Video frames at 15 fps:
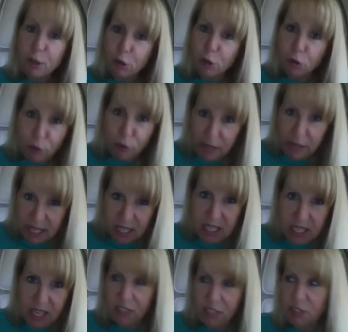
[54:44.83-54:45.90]
are great
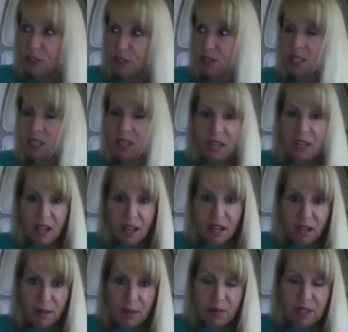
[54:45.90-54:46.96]
connectors
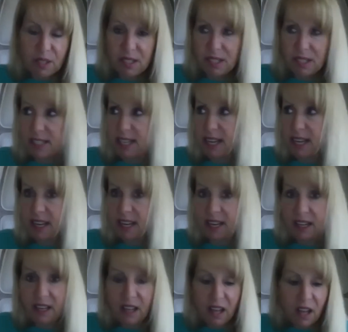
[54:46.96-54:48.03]
and, and saying,
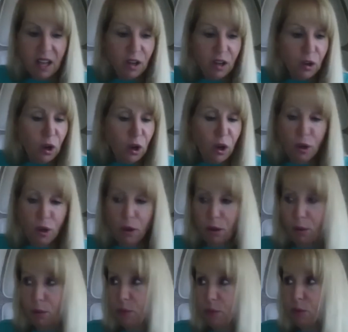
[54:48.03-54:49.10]
uh,
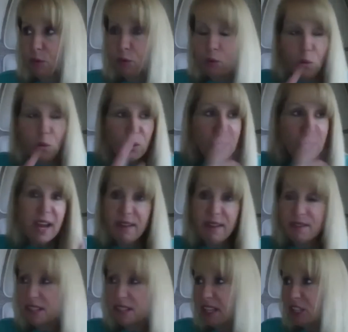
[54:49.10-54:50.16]
we have
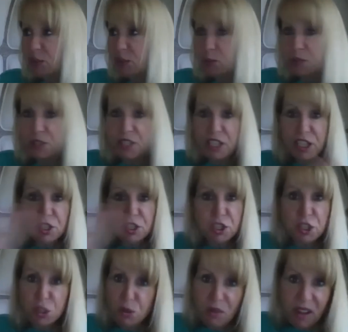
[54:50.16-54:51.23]
this expertise,
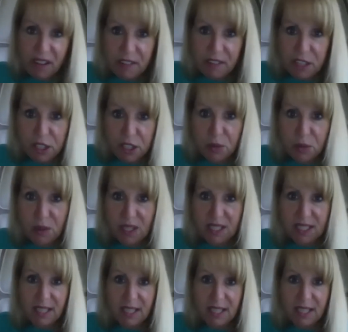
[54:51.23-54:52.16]
you have the US mm-hmm.